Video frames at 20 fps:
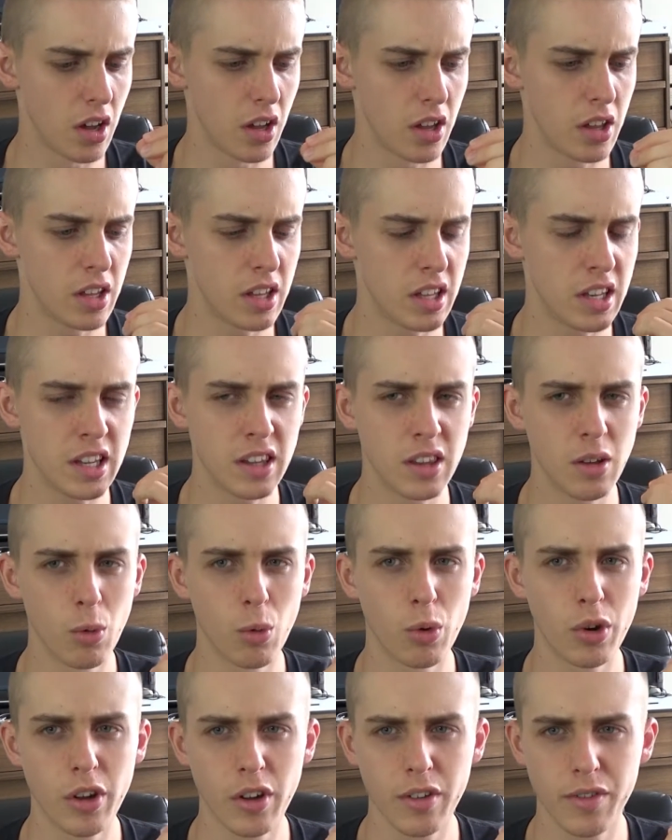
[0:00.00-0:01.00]
you can hear the
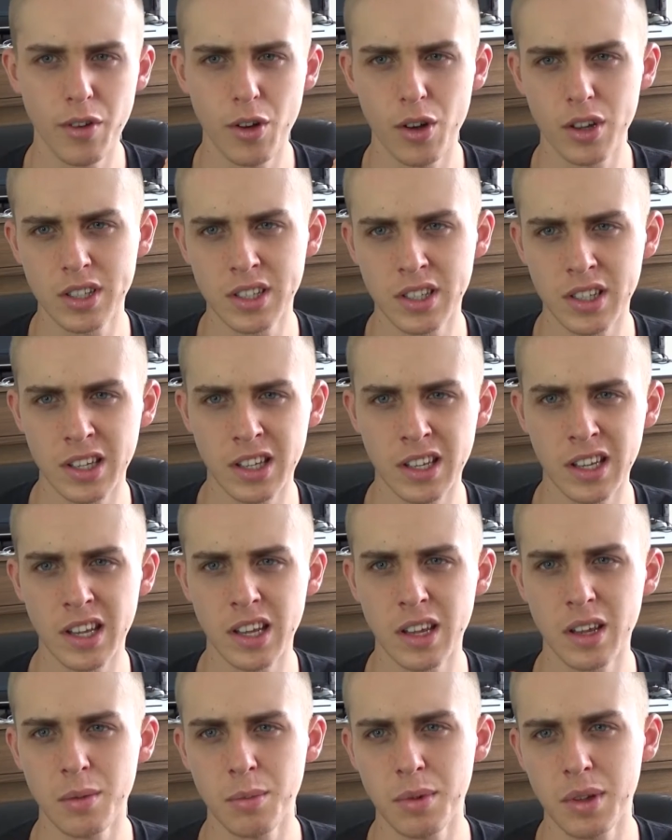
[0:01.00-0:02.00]
audio first and then
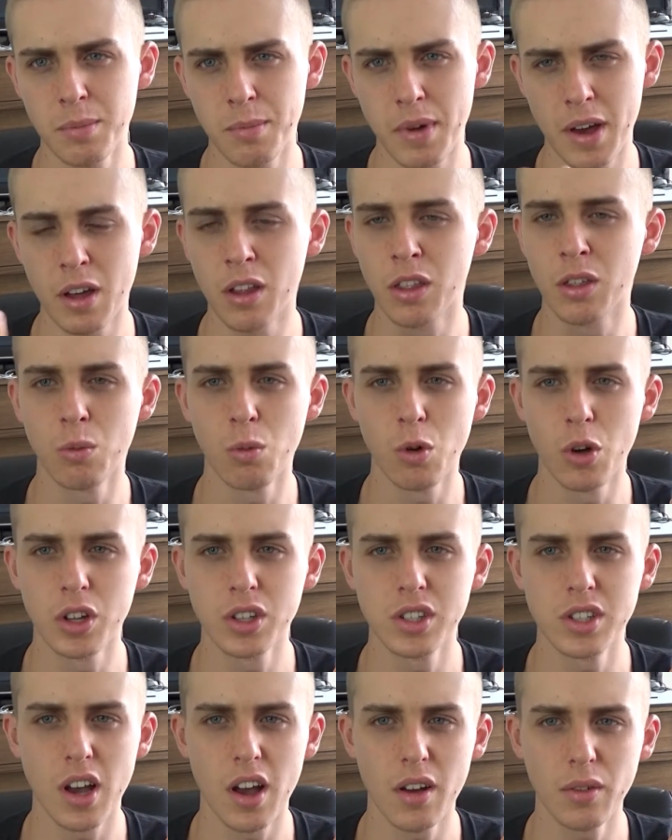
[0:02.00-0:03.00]
hear me mouth the
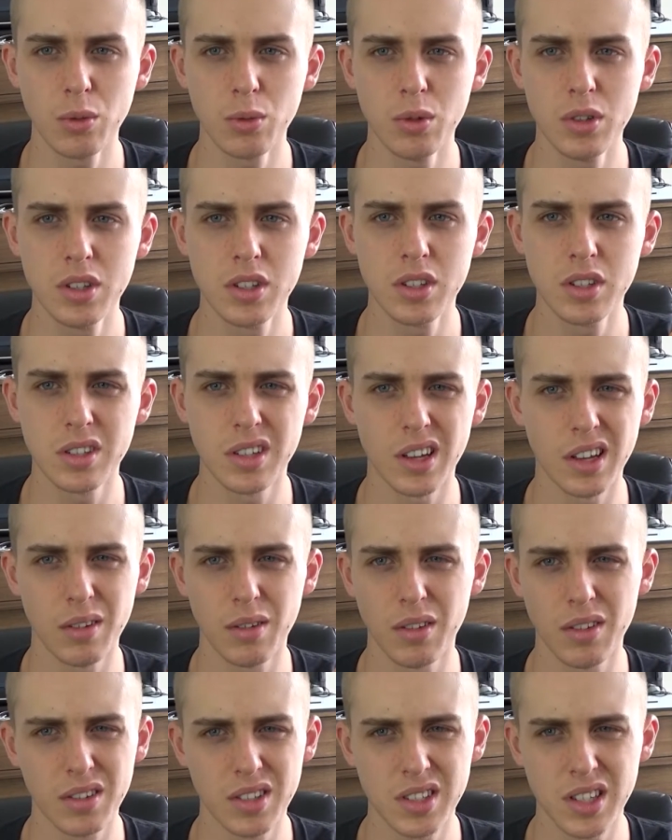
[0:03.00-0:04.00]
words afterwards, like
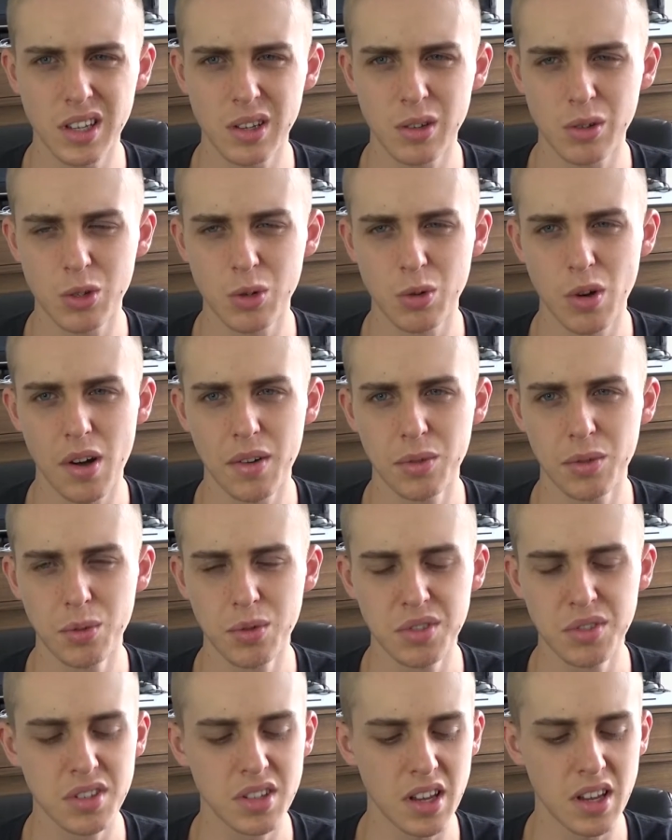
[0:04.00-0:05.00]
a second or two
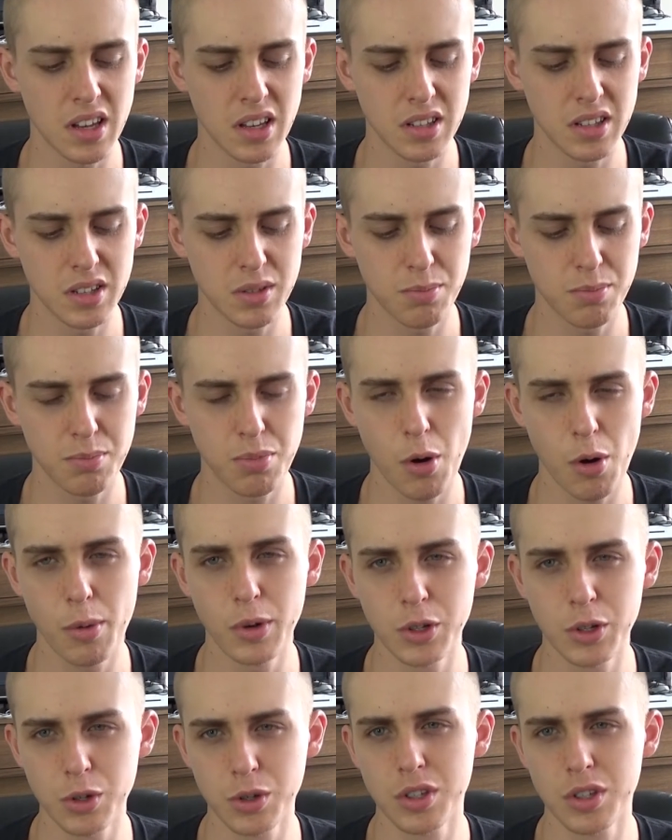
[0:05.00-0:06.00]
afterwards, and it's probably
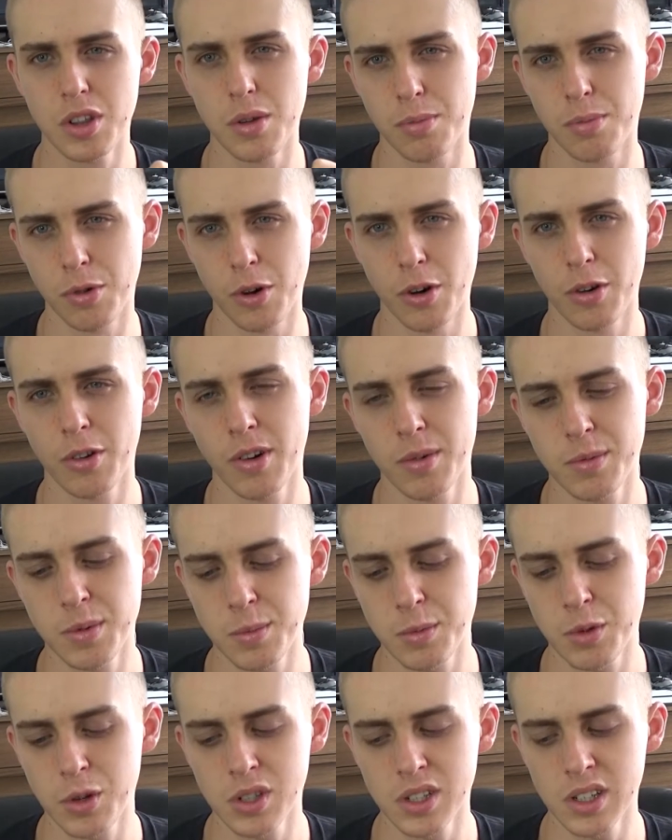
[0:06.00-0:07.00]
due to the program
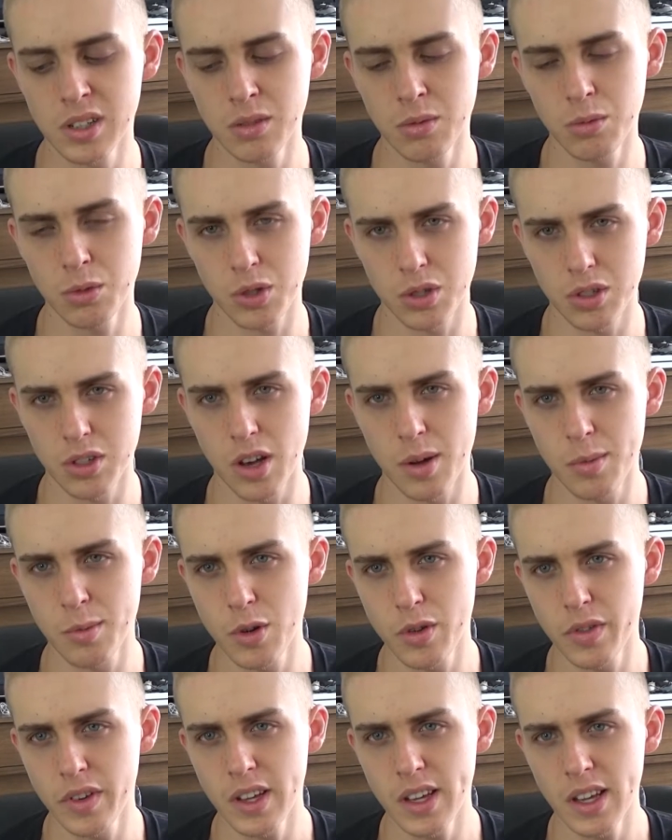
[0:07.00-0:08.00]
I'm using, which is
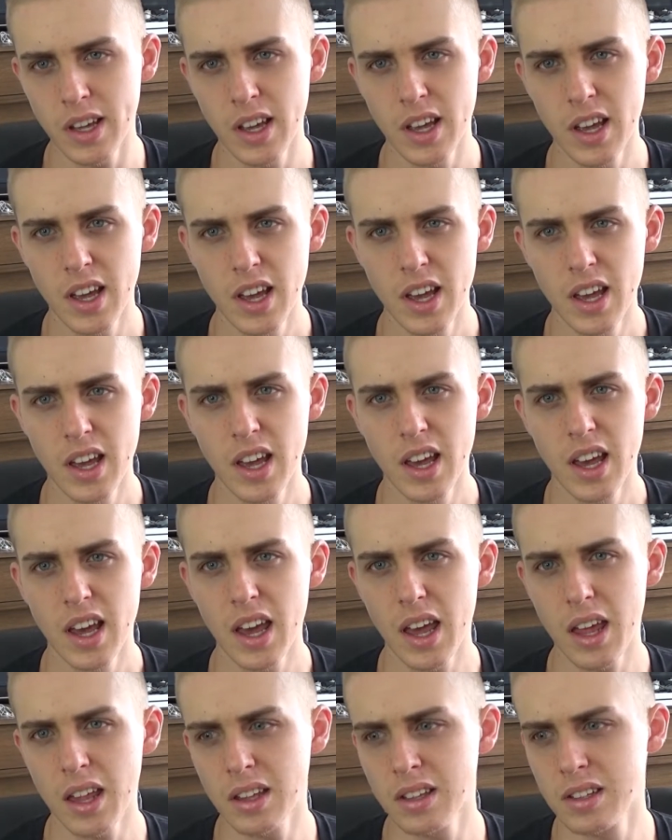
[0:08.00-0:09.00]
iMovie.
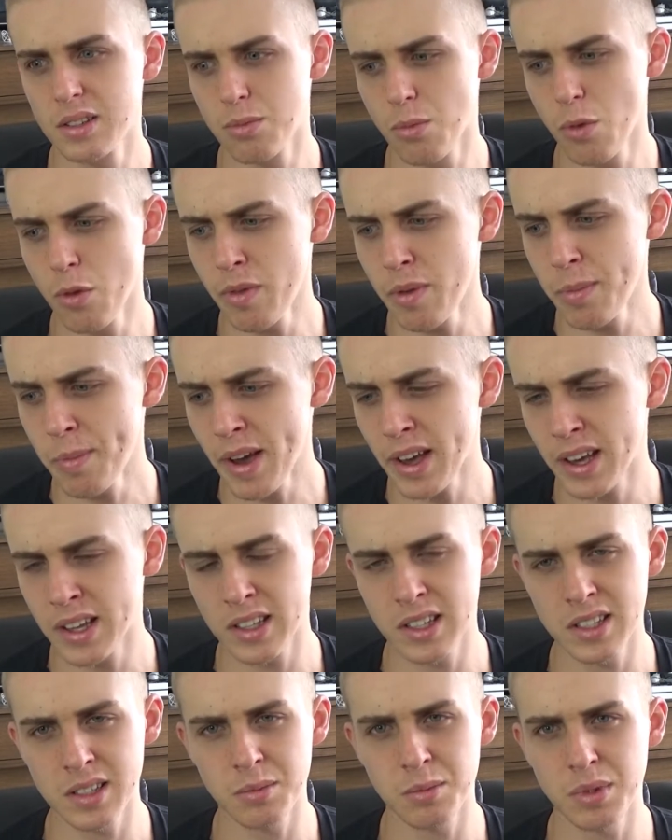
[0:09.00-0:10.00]
And Movie Maker
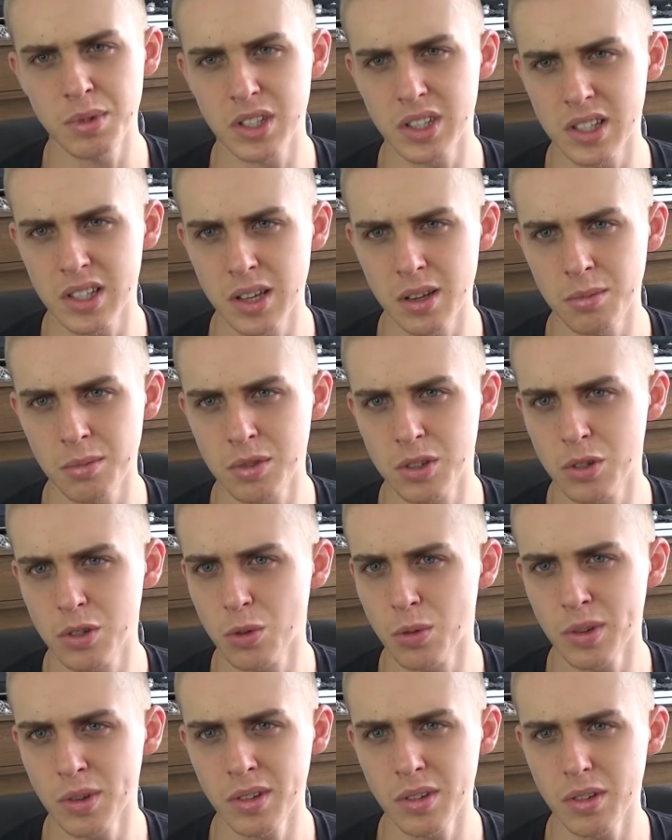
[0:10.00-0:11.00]
doesn't seem to
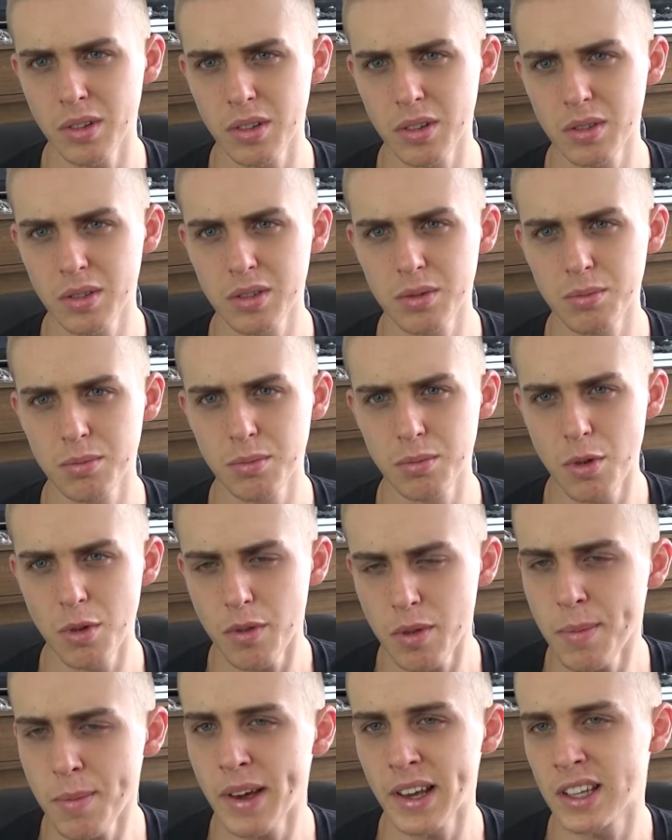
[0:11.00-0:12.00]

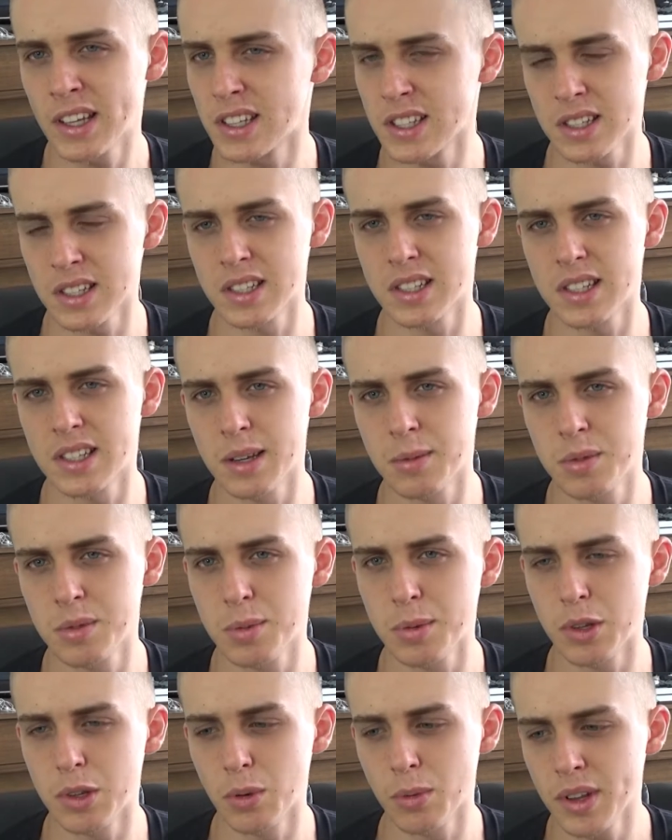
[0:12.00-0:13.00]

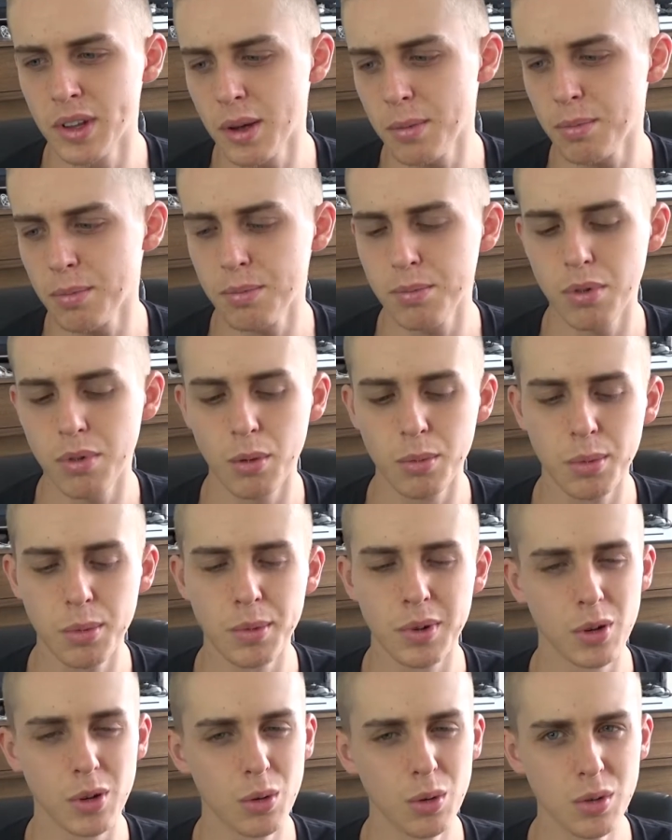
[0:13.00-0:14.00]
be doing that problem
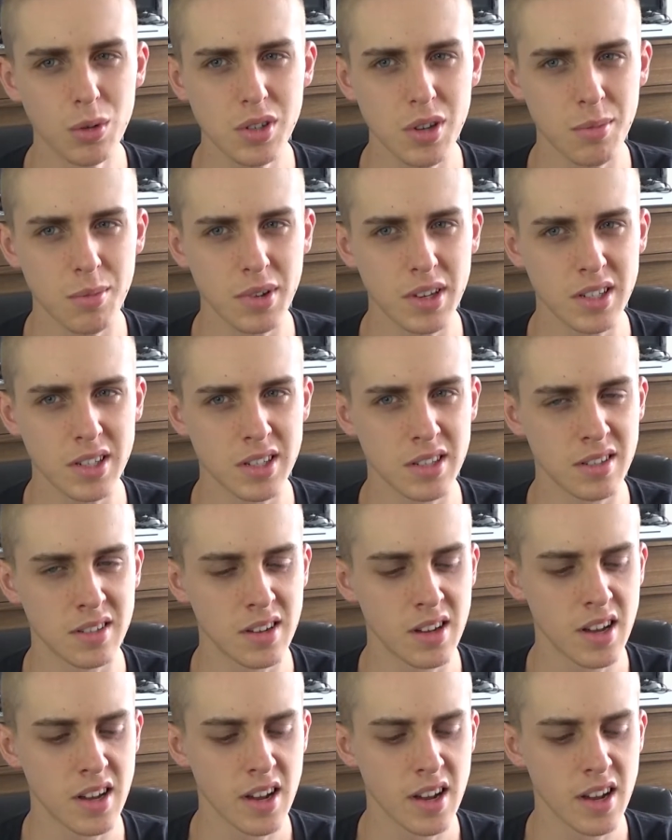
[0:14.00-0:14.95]
at all, so I'm guessing